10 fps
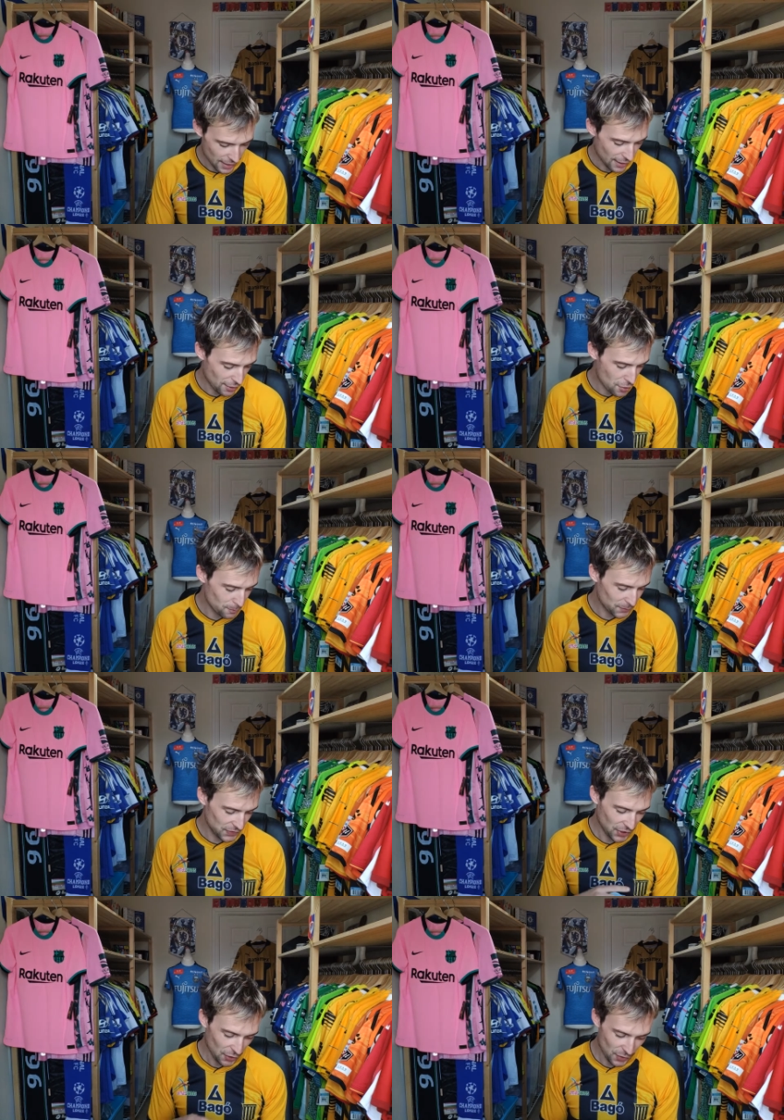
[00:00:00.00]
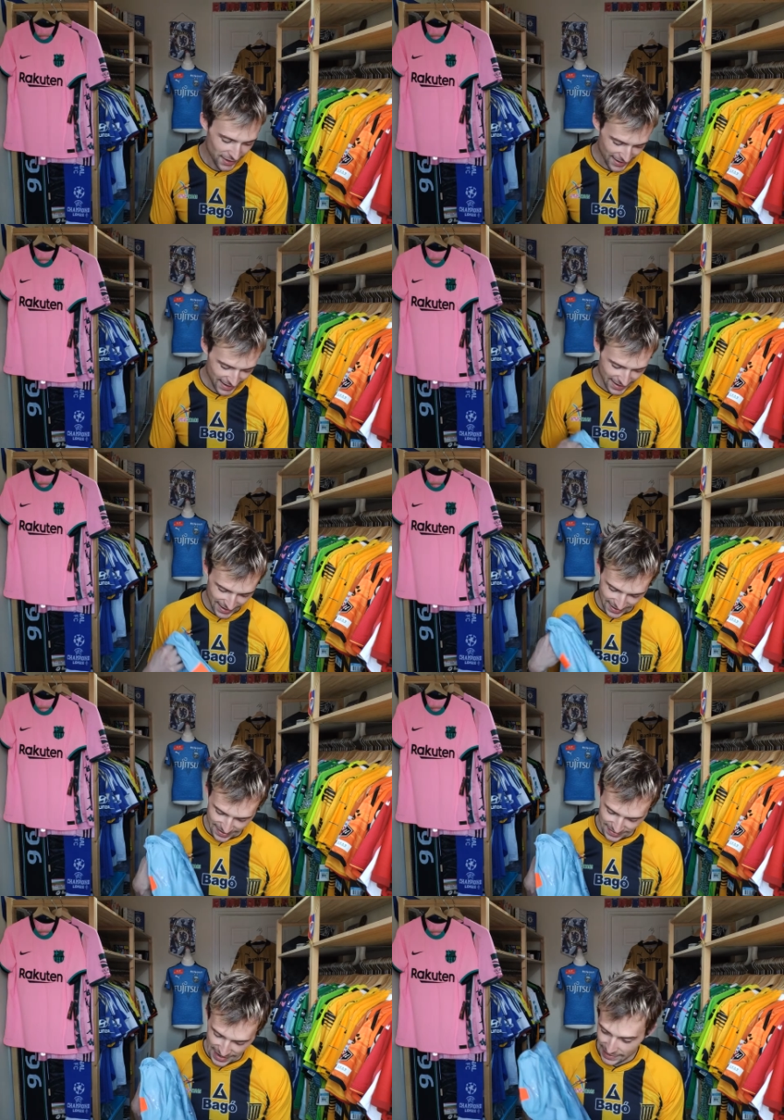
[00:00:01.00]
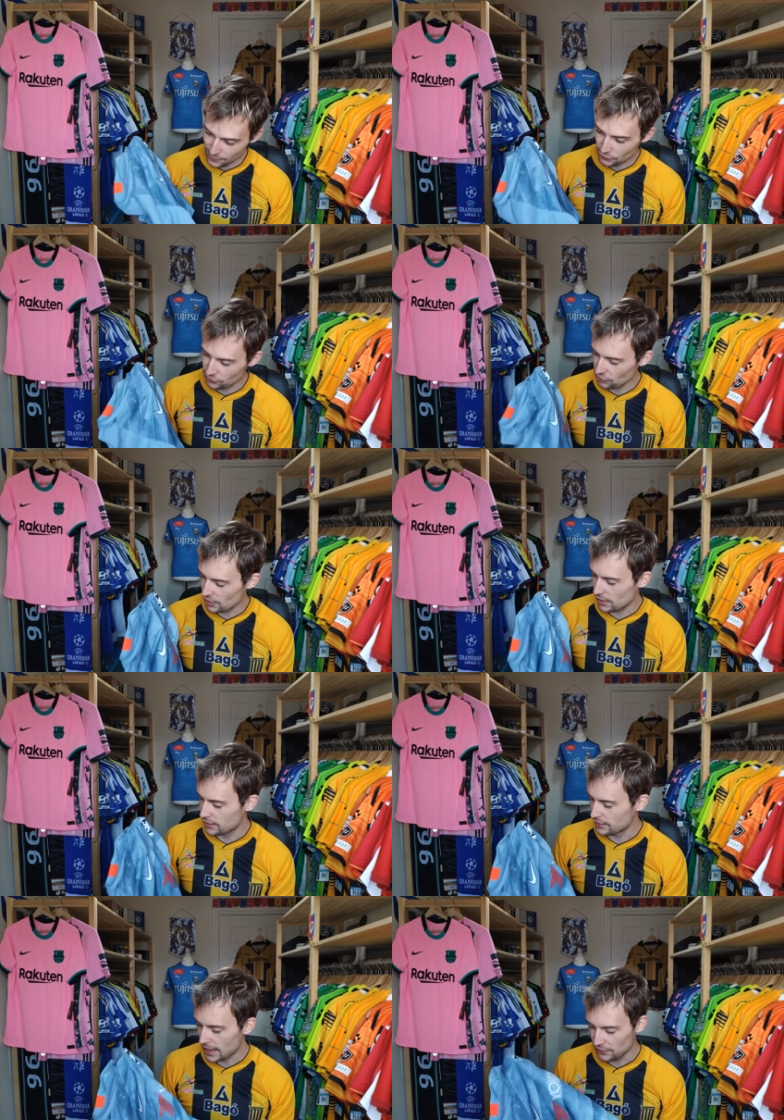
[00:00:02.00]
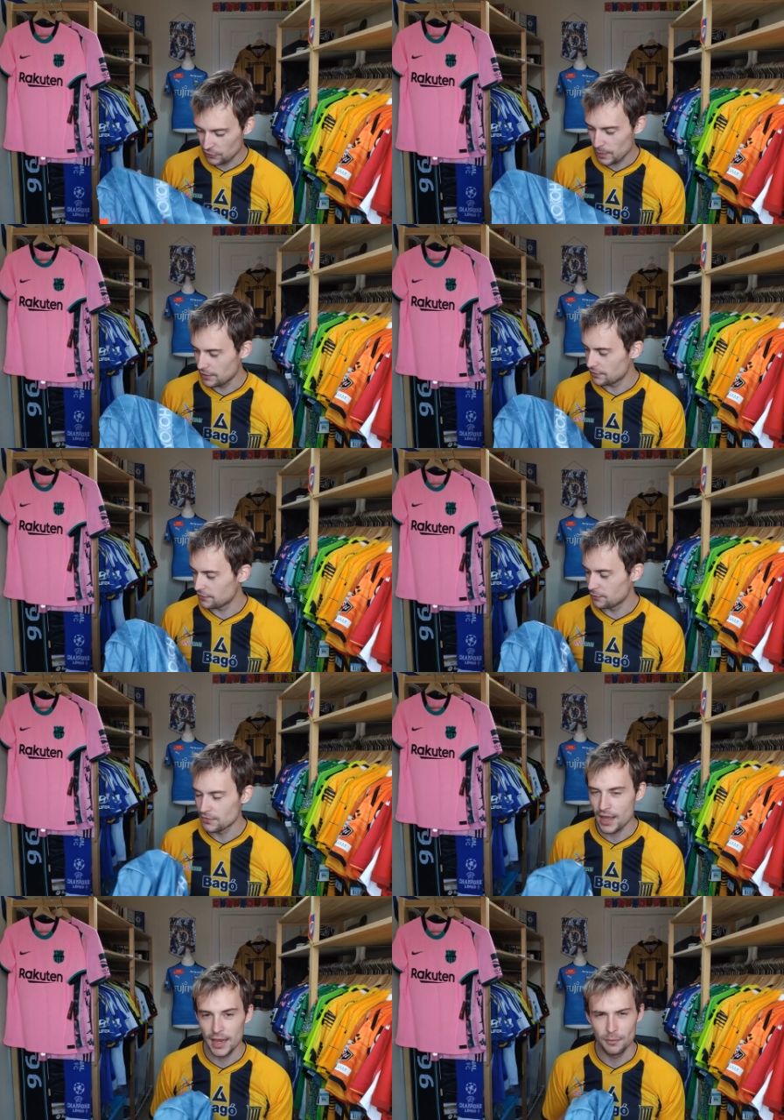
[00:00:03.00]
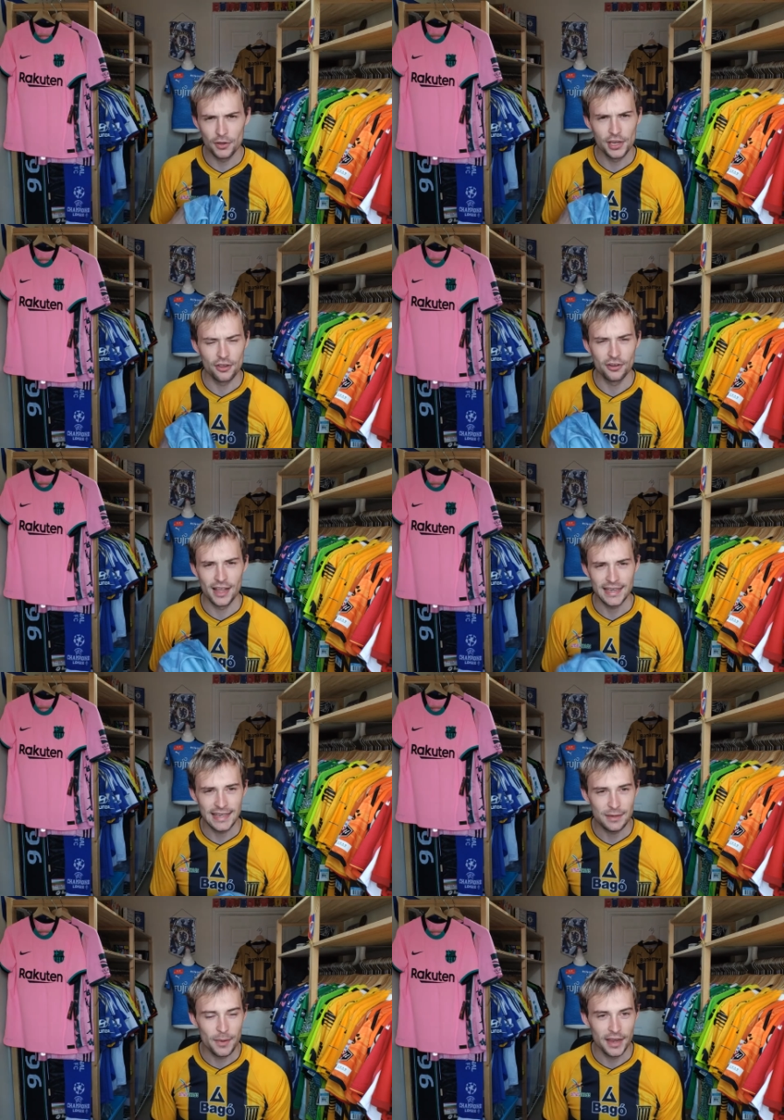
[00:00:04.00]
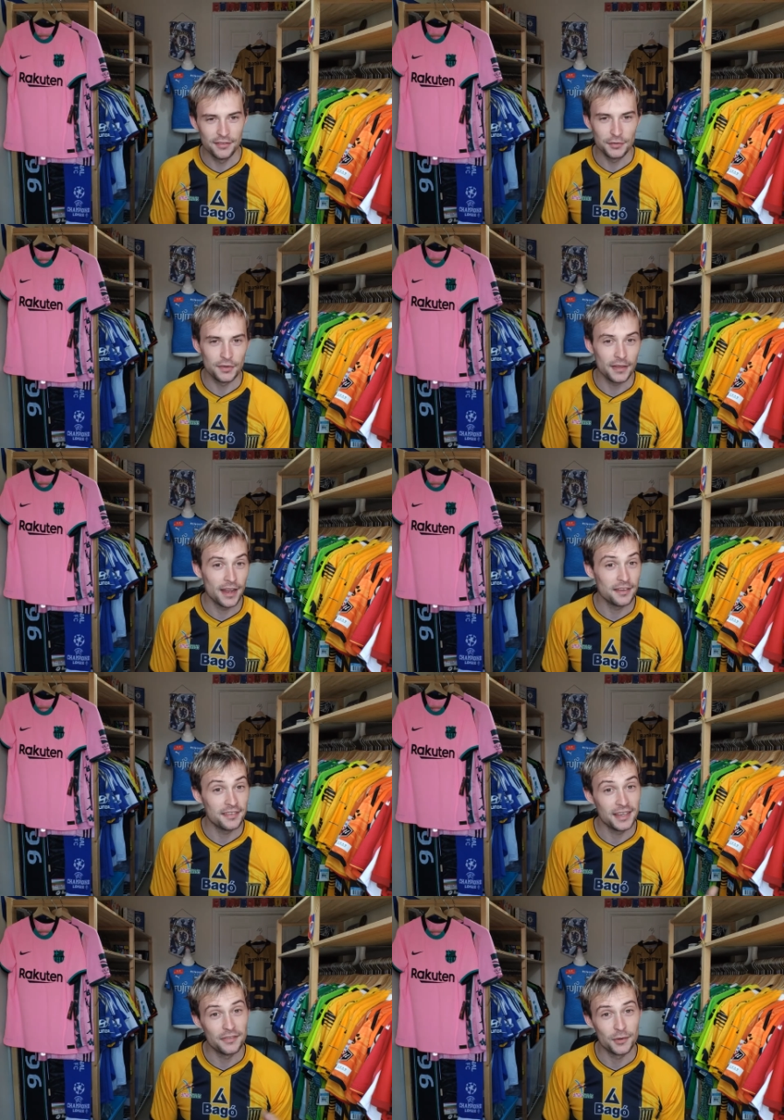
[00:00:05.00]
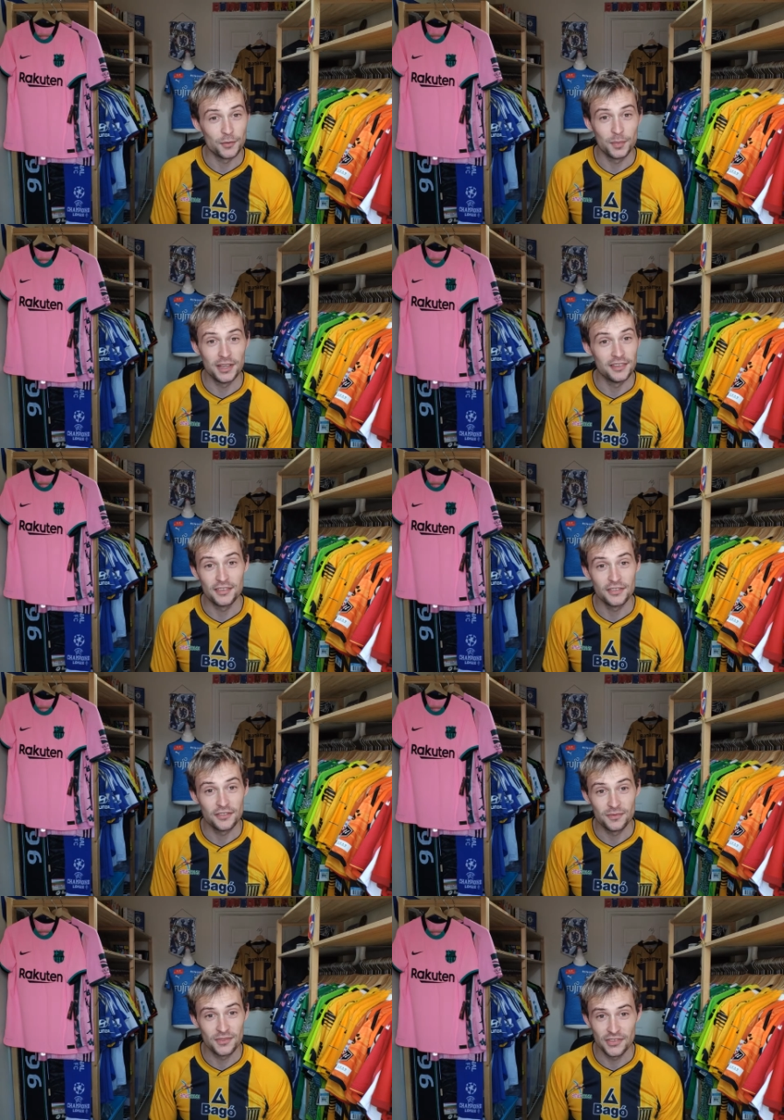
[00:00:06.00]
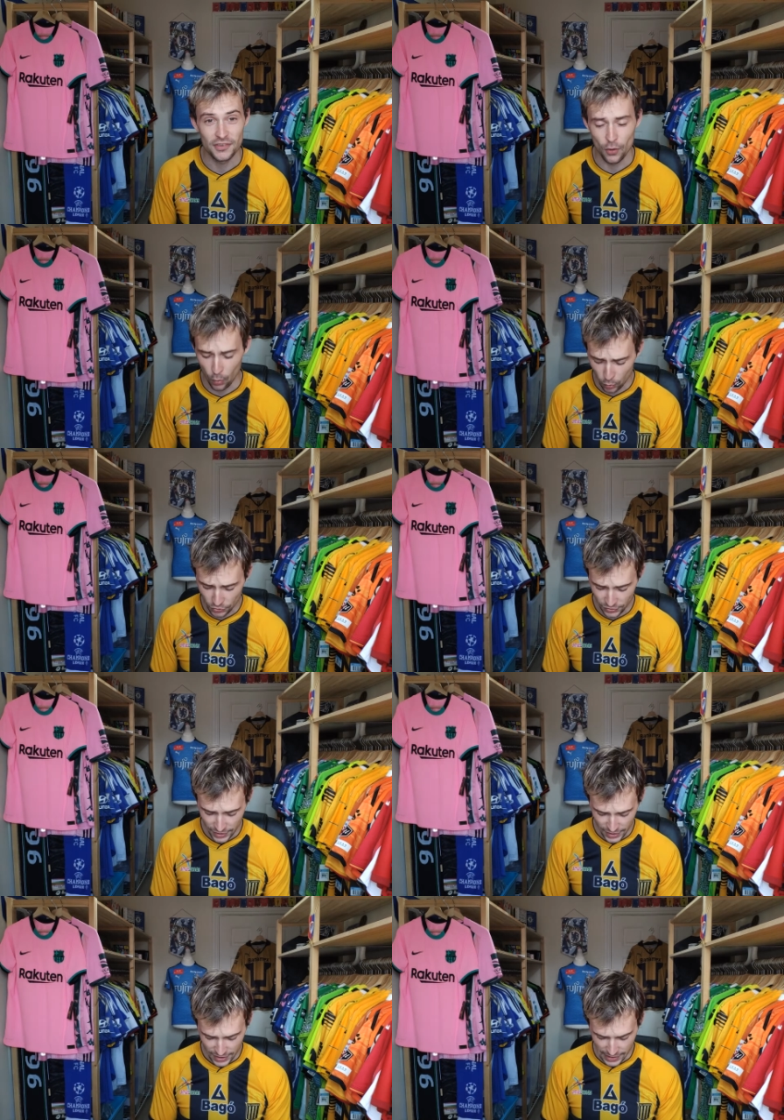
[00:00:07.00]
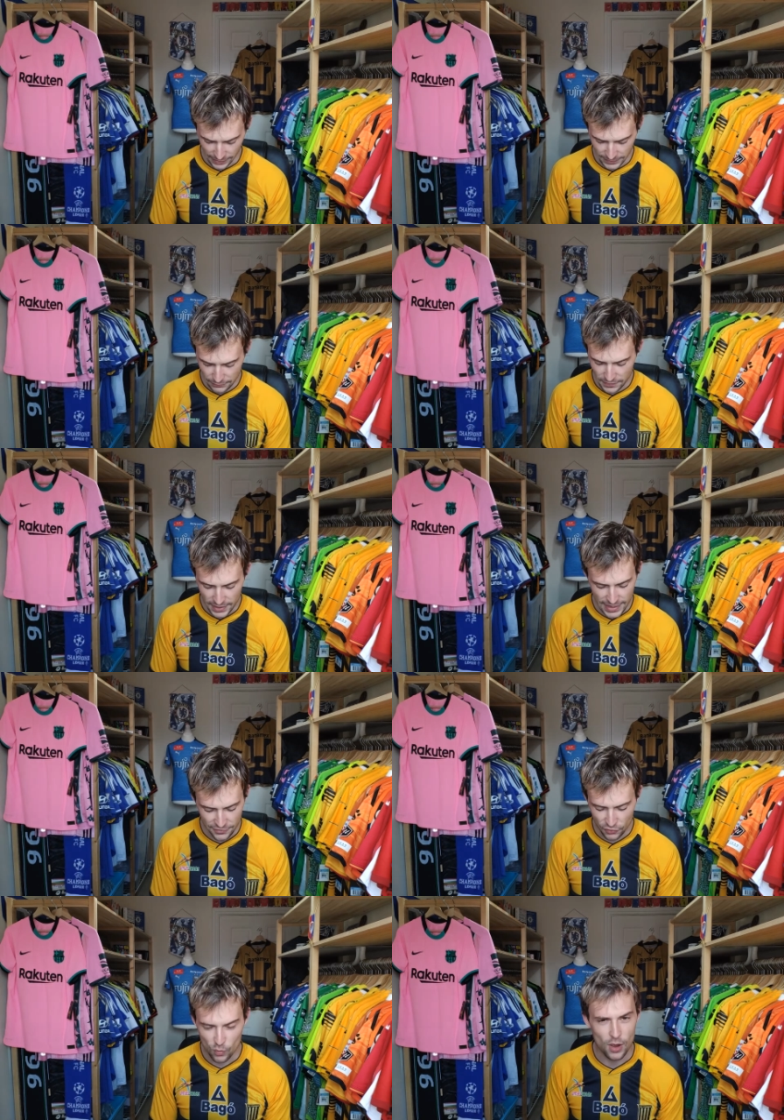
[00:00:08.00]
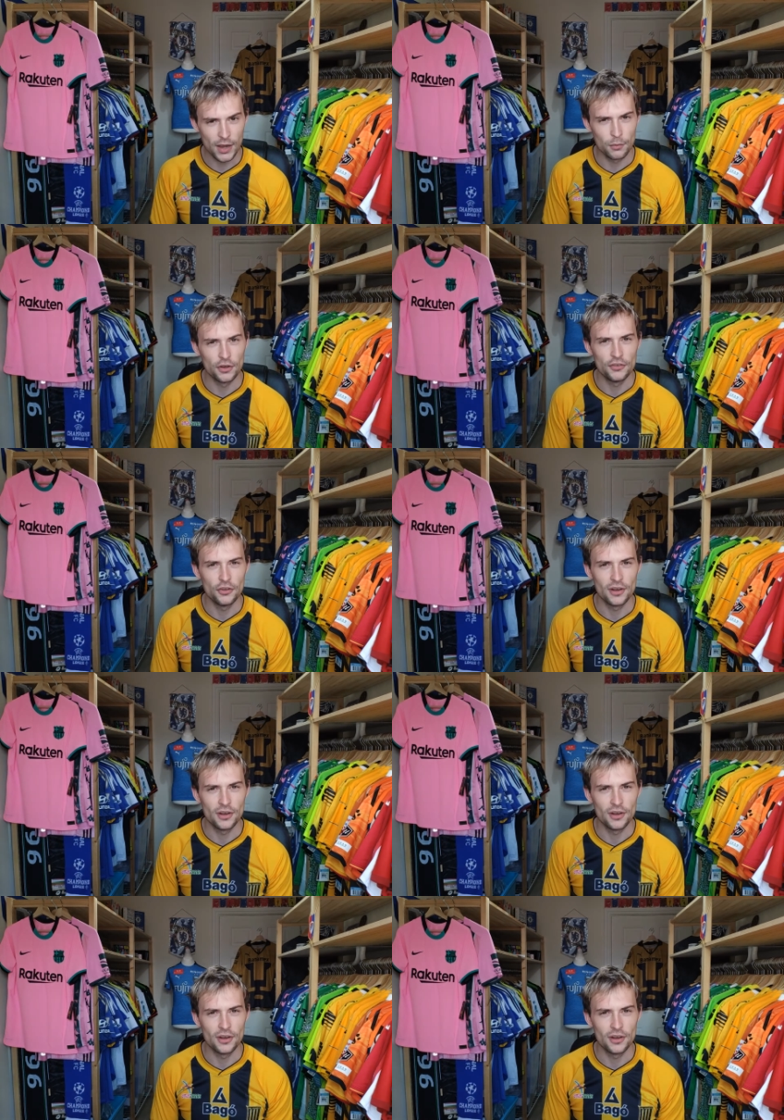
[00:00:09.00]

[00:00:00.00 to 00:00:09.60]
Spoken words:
So I'd lost the shirt and I'd spent some time looking on like eBay and stuff like that to see if it was being sold. And even then, I don't know what I would have done.